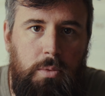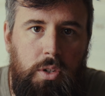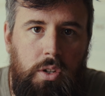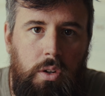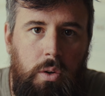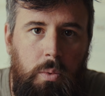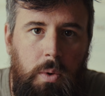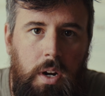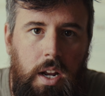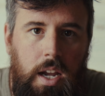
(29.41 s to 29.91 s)

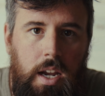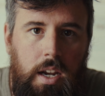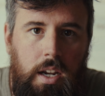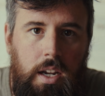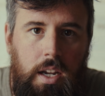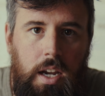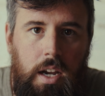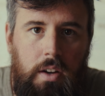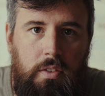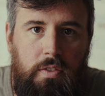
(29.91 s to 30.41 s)
So when I
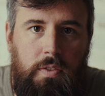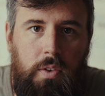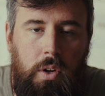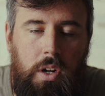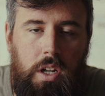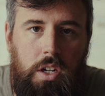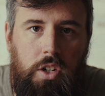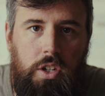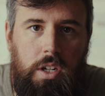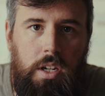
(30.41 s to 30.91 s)
get
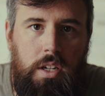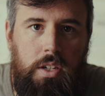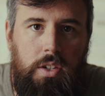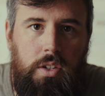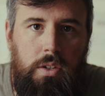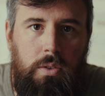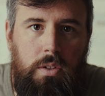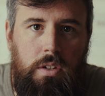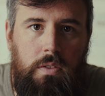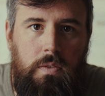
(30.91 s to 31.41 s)
footage
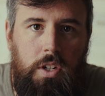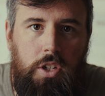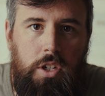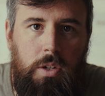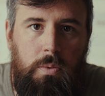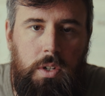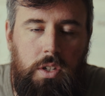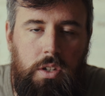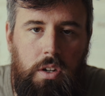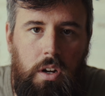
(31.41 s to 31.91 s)
into
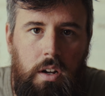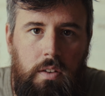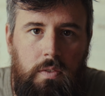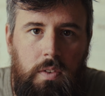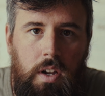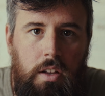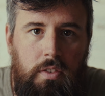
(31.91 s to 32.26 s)
DaVinci Resolve,